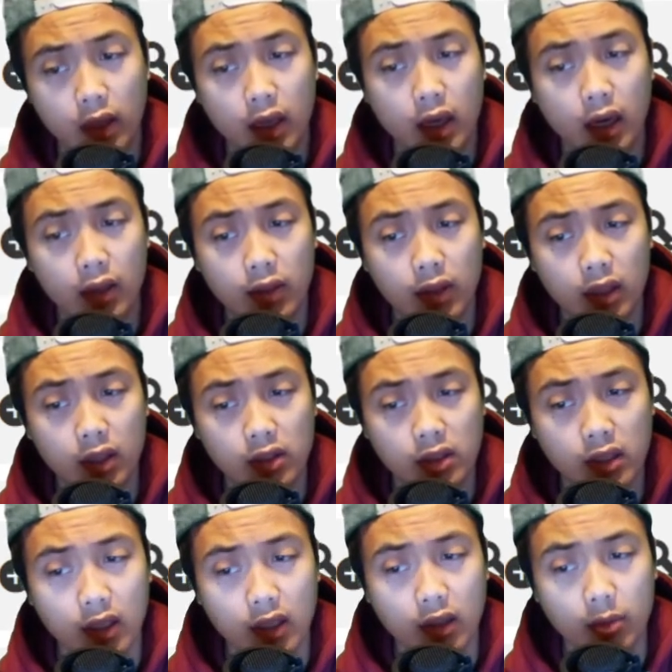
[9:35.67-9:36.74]
I think his
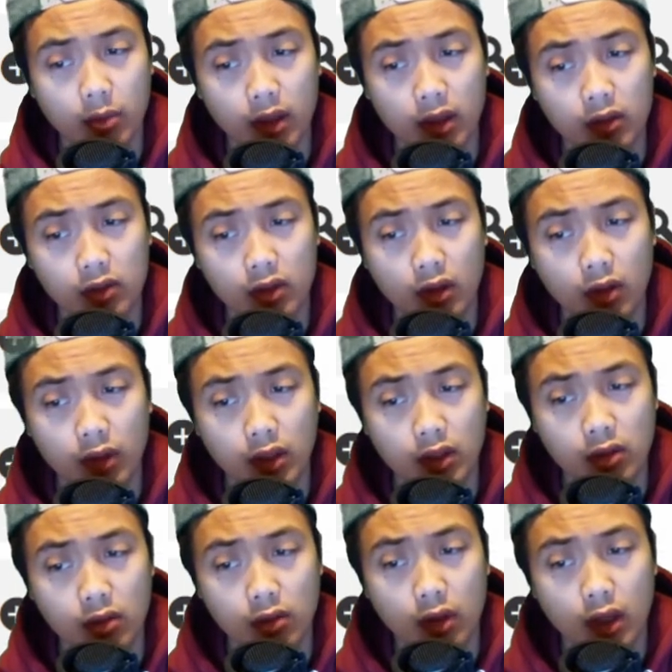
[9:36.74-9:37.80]
stand-up is going
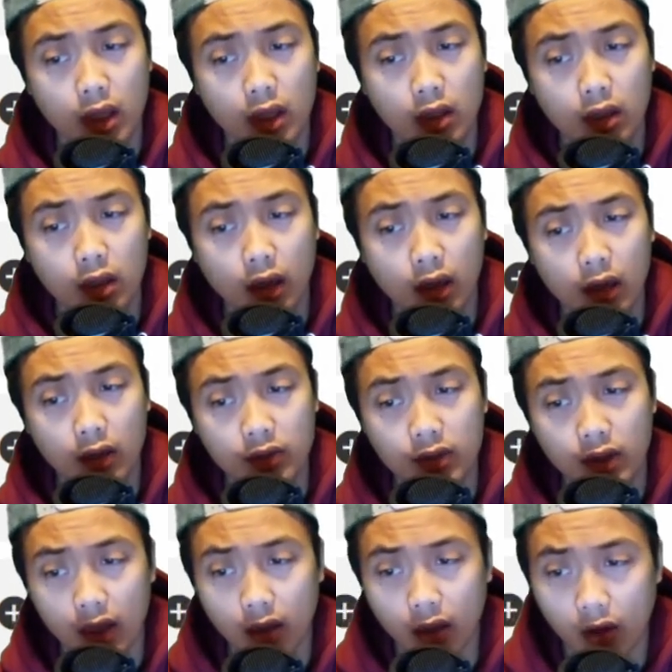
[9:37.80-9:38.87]
to cause
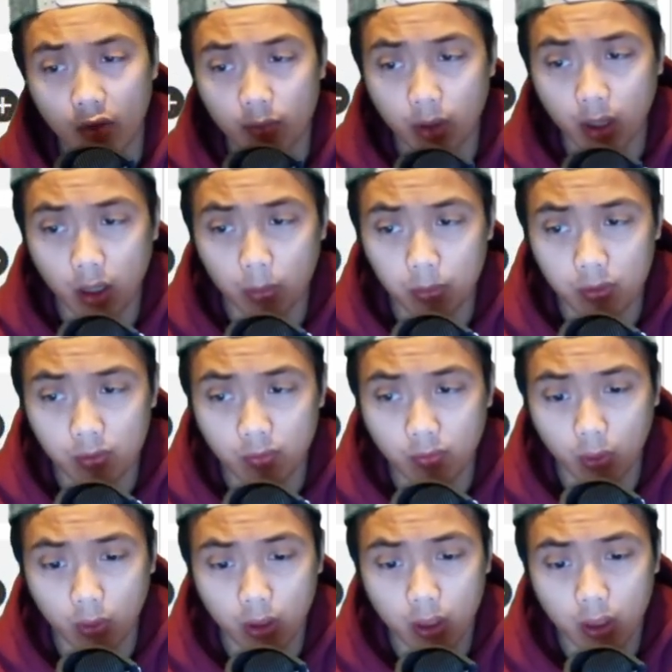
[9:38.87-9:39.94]
a lot of problems
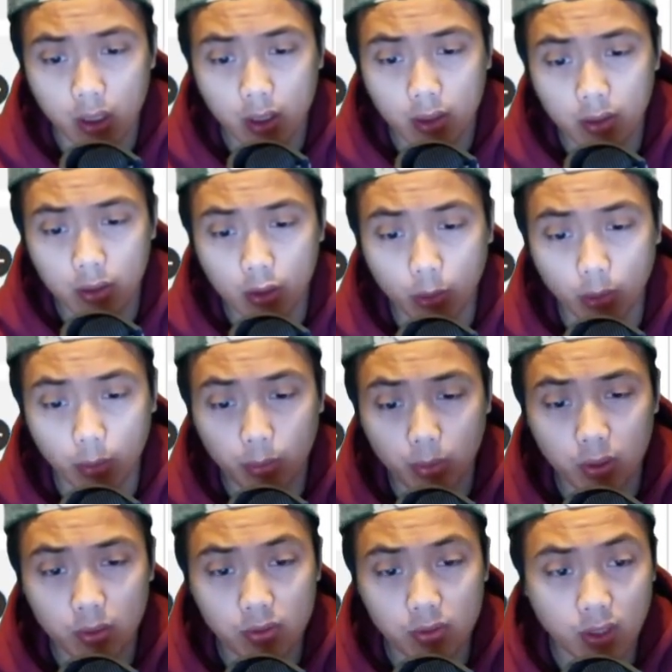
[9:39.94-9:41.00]
for Gilbert
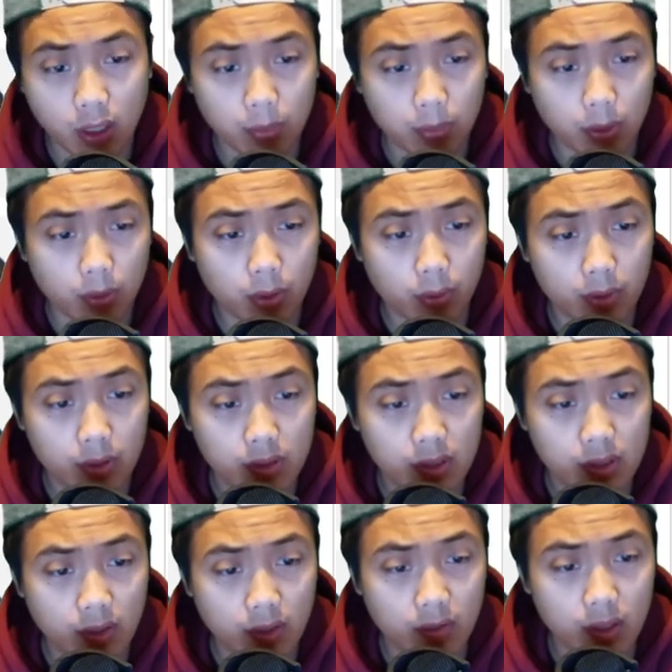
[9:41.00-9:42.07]
Burns. I'm going with
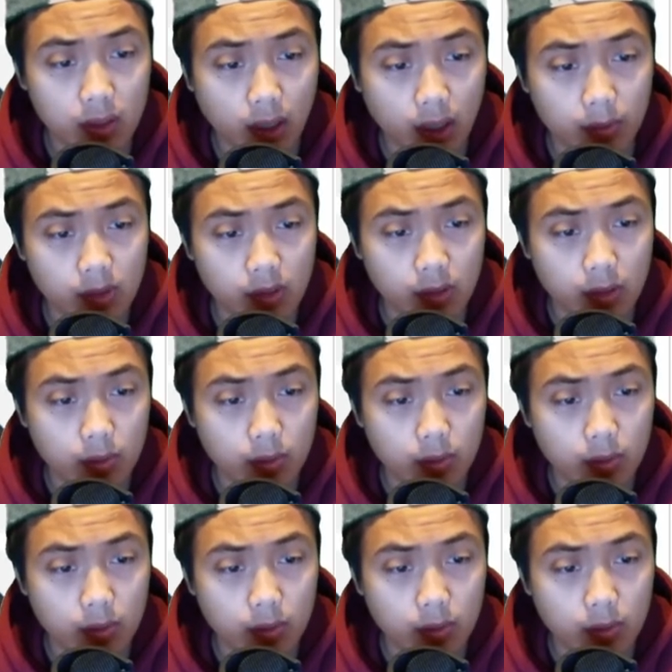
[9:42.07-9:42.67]
Stephen Thompson.